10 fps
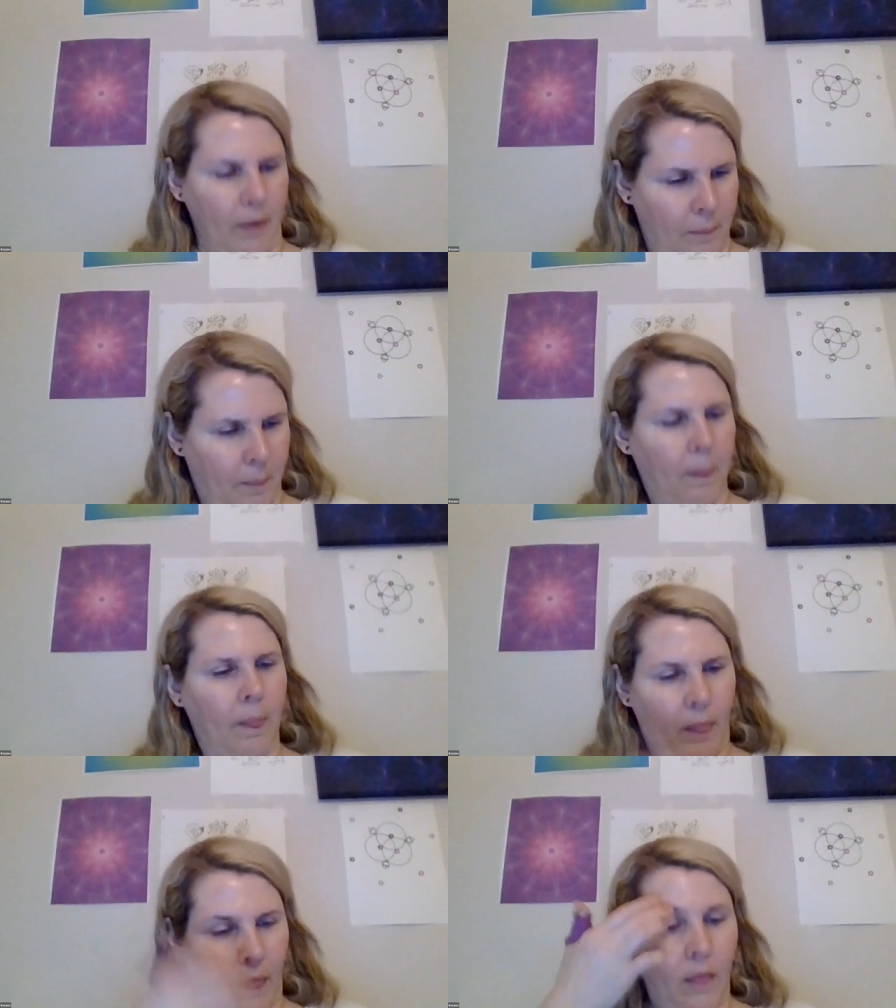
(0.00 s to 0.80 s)
But we do
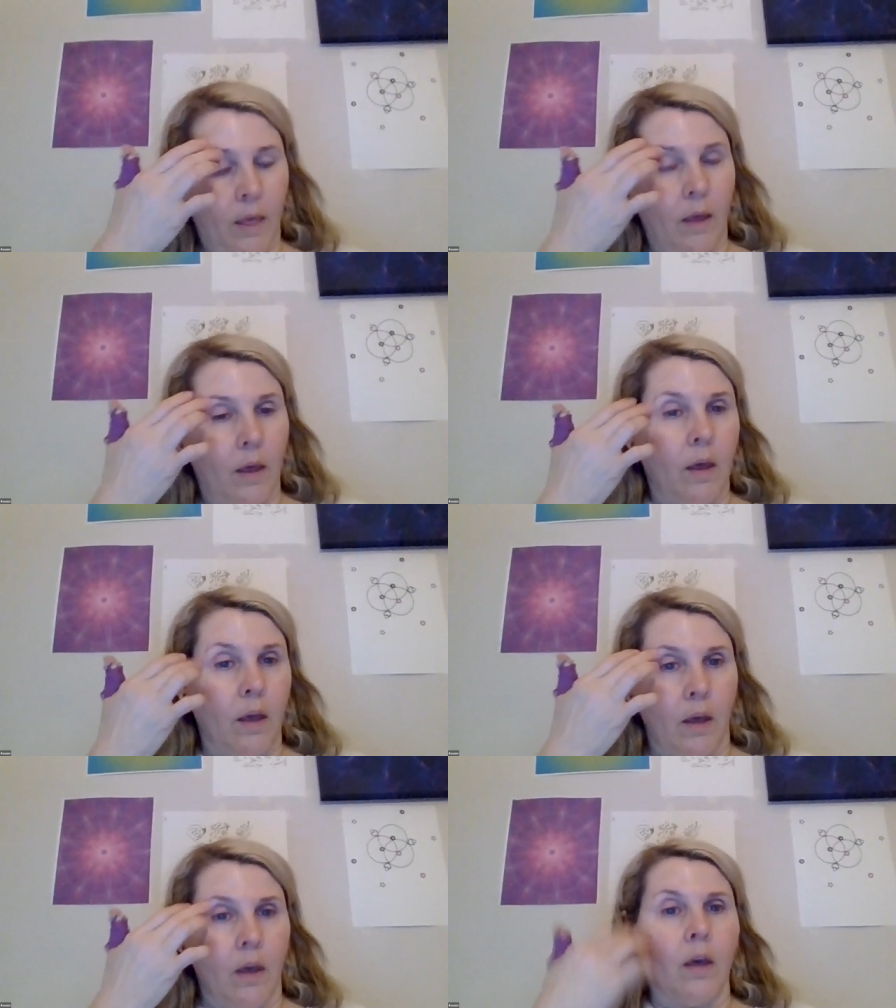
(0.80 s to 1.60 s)
have those 3
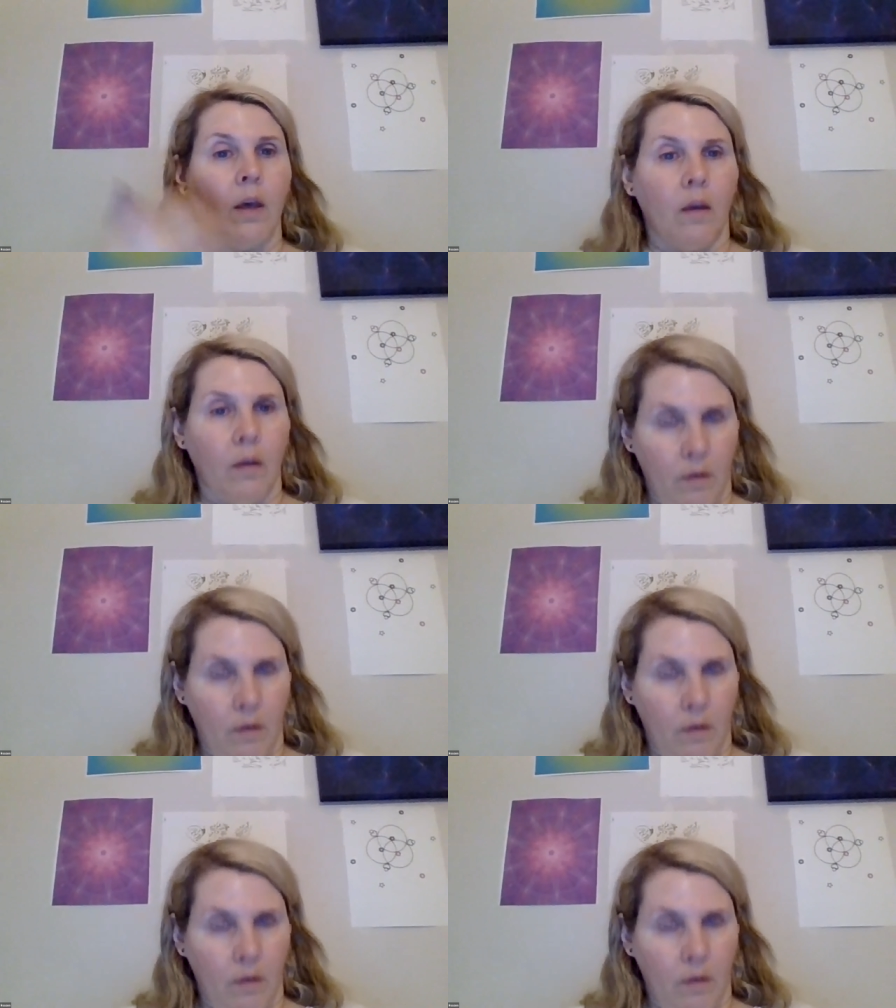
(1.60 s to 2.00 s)
dates set.